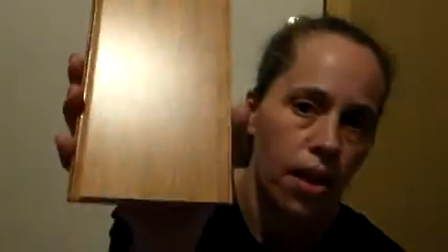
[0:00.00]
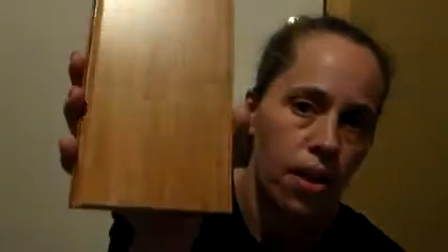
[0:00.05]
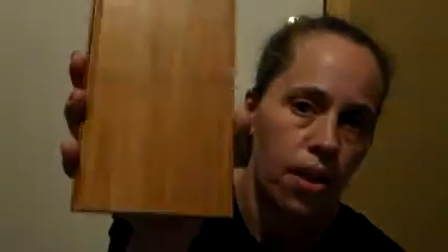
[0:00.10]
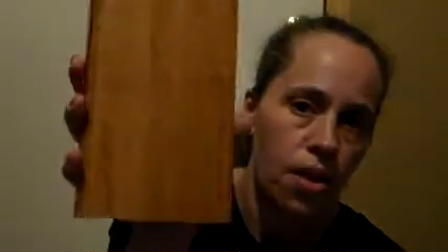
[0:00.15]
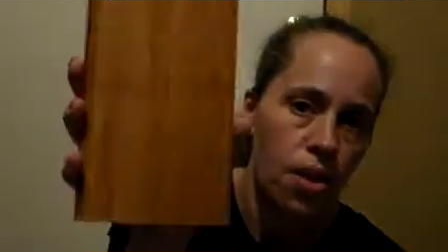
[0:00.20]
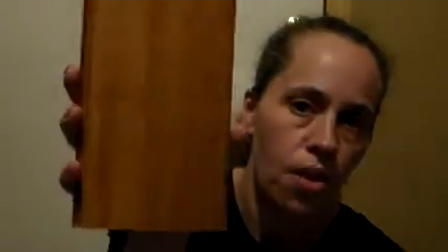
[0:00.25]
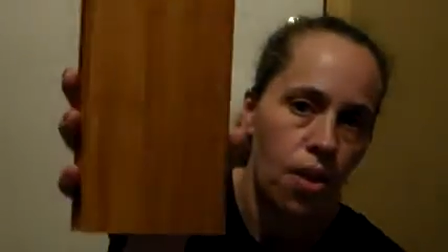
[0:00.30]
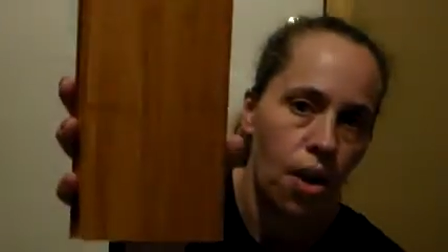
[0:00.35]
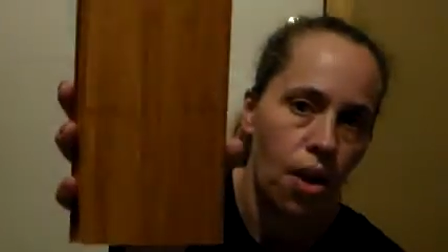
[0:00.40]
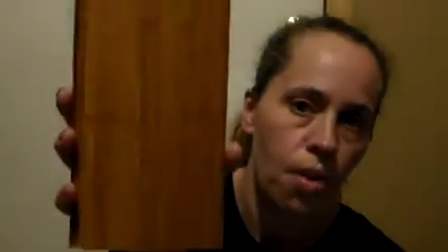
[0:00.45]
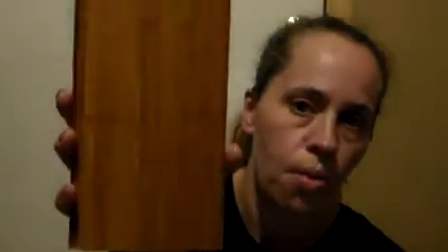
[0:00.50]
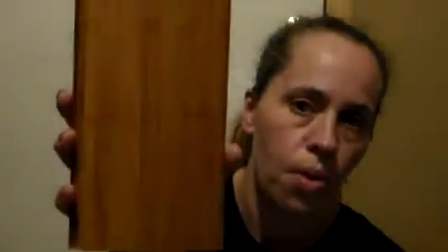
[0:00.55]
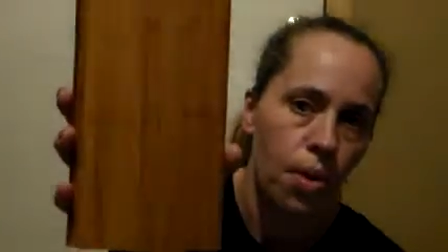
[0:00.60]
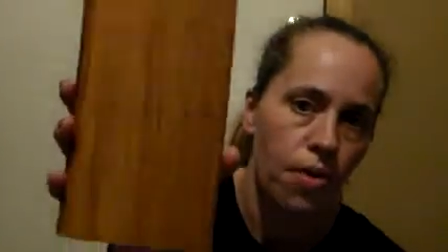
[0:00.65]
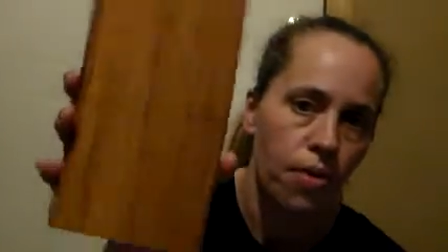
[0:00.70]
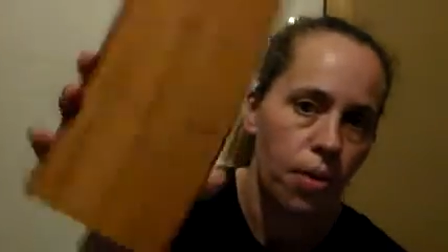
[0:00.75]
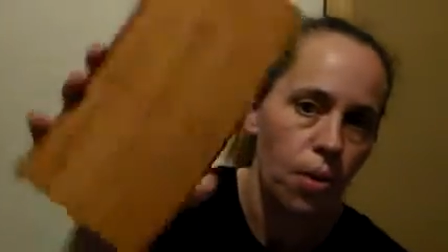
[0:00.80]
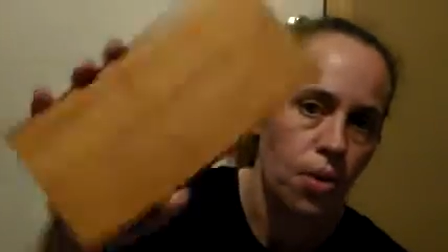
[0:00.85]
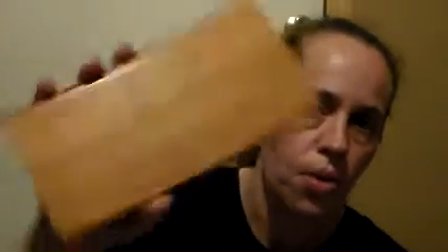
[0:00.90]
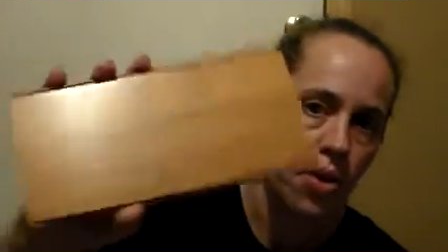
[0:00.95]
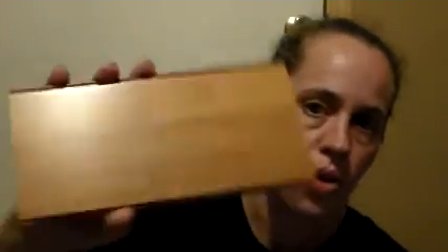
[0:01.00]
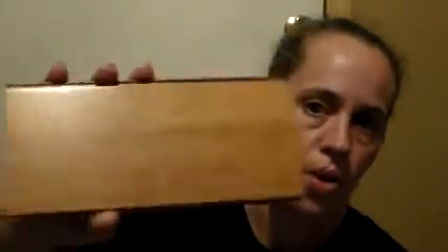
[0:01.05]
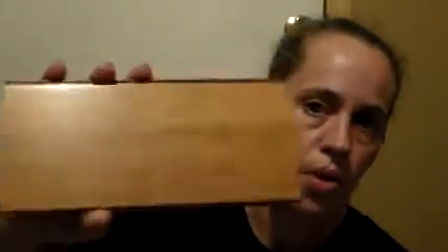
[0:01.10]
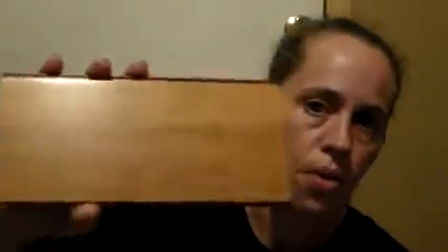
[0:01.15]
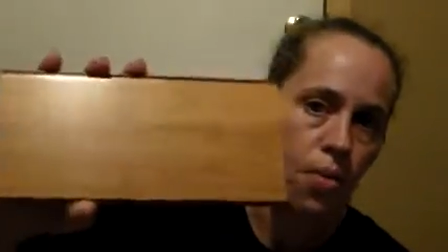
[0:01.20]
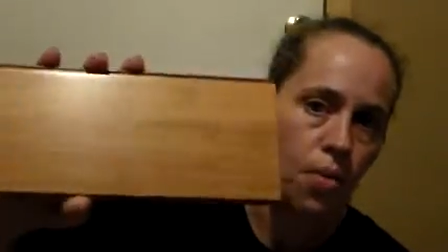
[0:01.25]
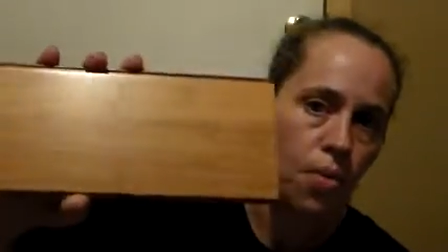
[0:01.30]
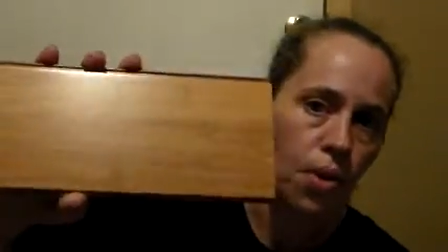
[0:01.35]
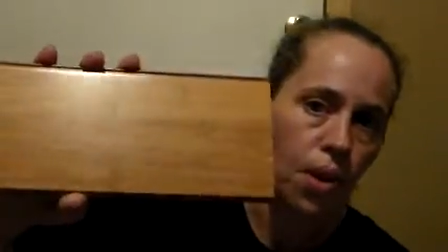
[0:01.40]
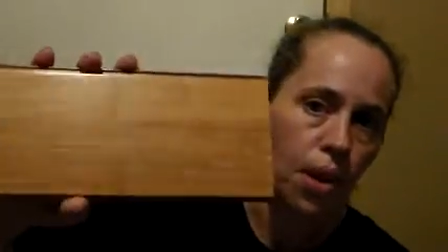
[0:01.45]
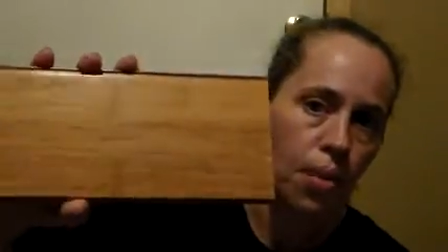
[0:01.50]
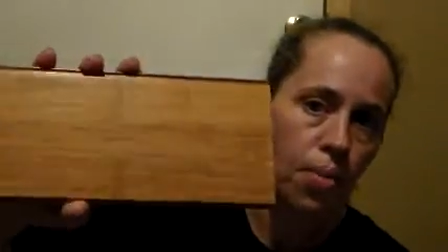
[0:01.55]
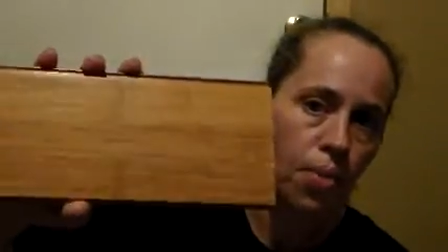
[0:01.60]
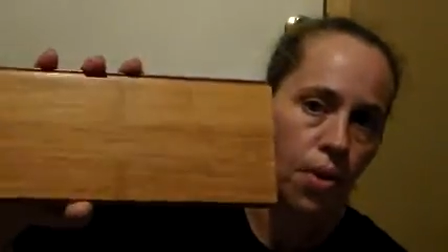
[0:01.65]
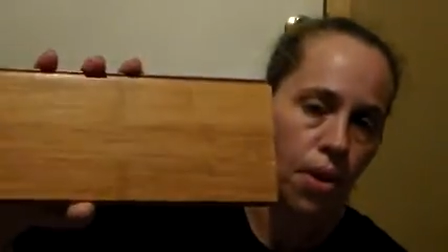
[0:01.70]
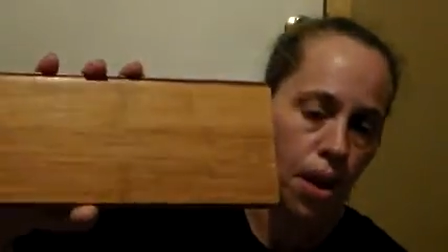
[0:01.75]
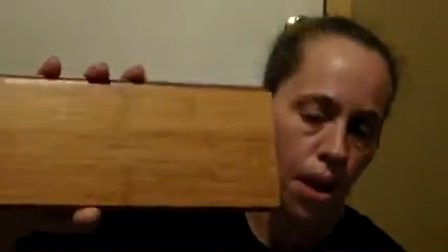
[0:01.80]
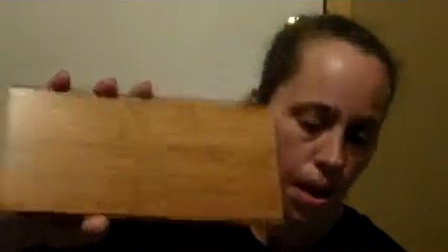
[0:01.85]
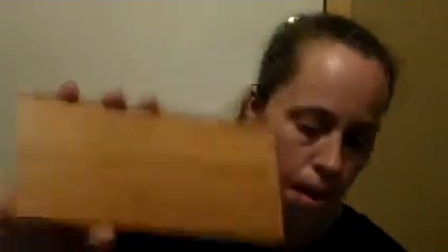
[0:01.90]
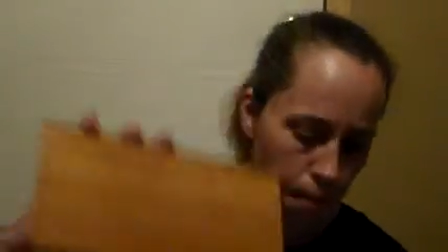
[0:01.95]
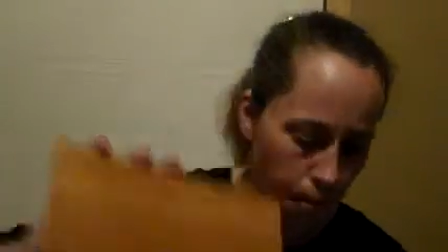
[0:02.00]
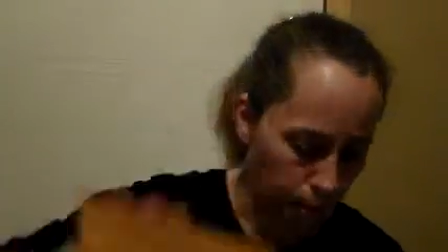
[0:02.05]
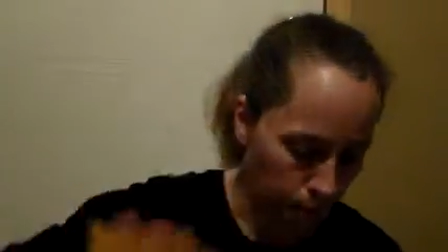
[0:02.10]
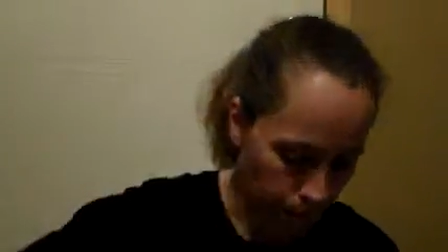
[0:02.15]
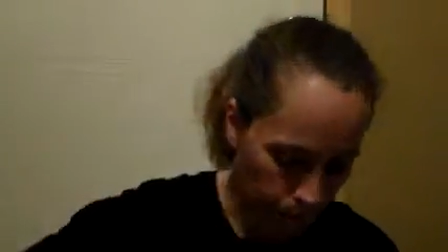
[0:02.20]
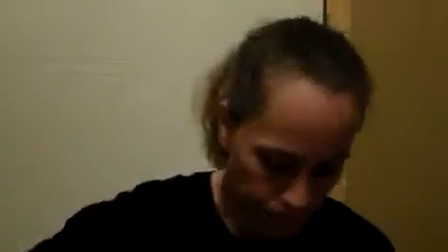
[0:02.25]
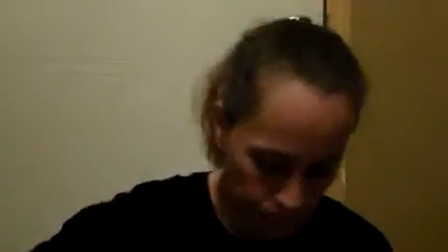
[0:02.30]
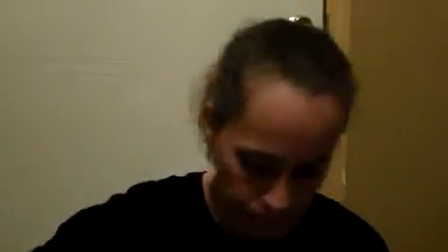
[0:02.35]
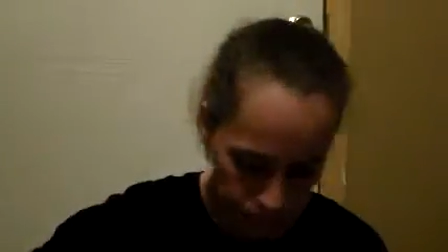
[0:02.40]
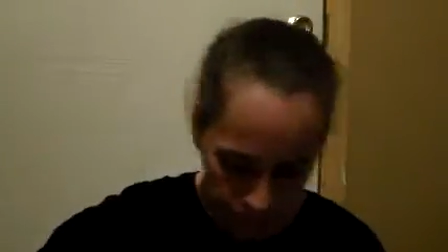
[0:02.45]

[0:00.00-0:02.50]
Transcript: Like to do the hardwood floors, it's really pretty.